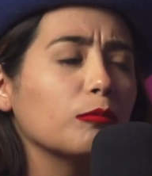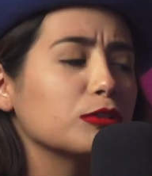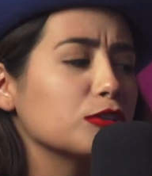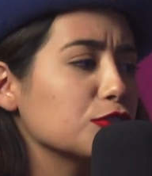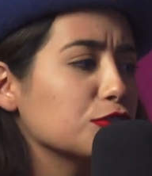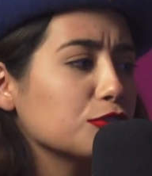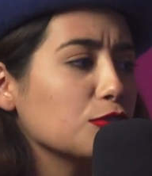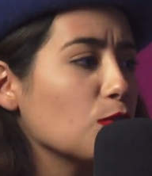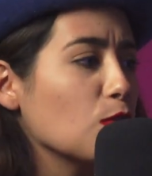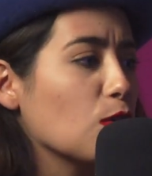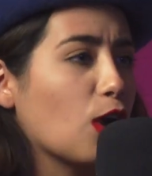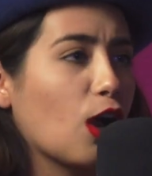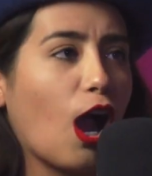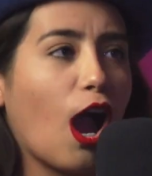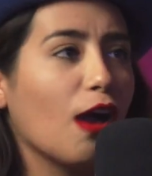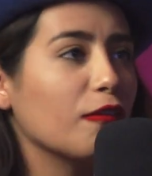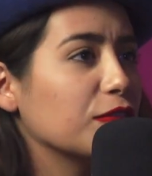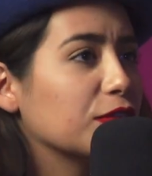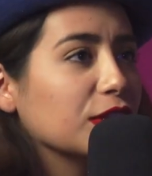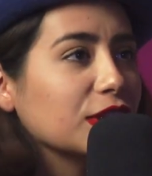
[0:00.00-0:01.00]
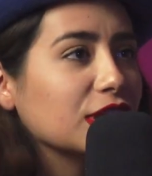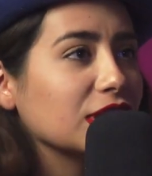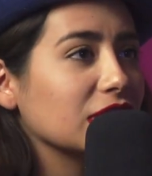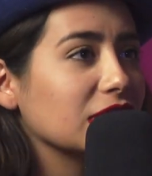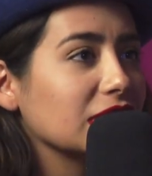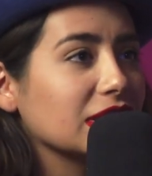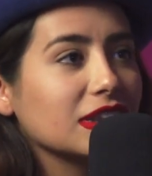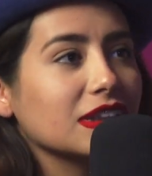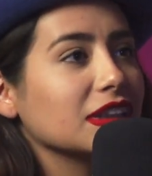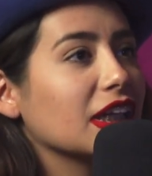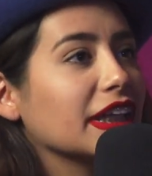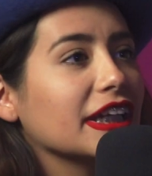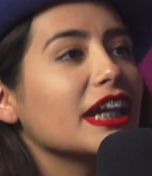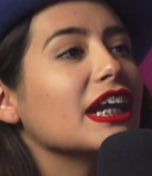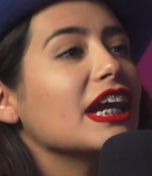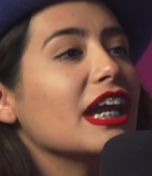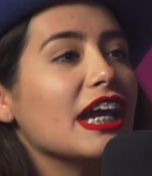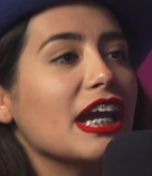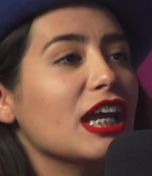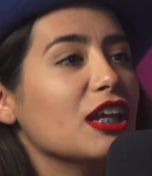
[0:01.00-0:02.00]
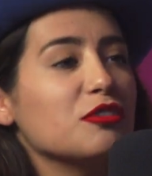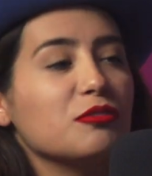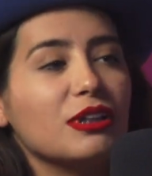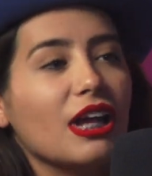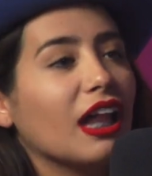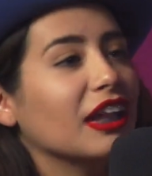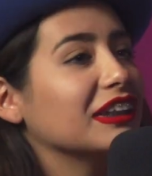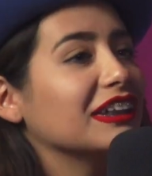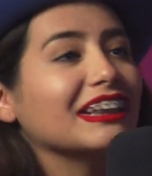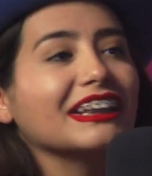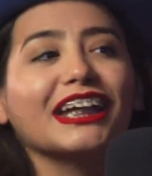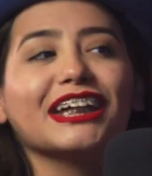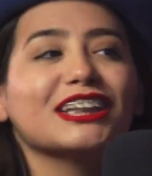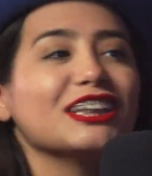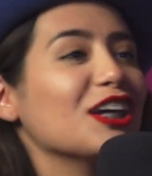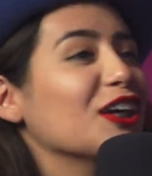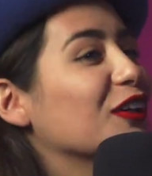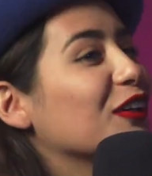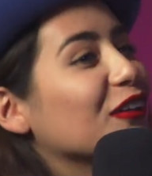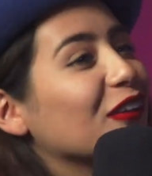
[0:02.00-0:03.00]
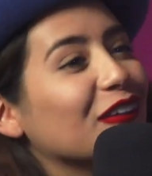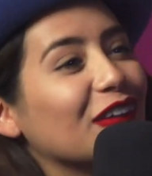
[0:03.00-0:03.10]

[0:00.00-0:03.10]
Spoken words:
you're so confident. Like, in reality, like, no,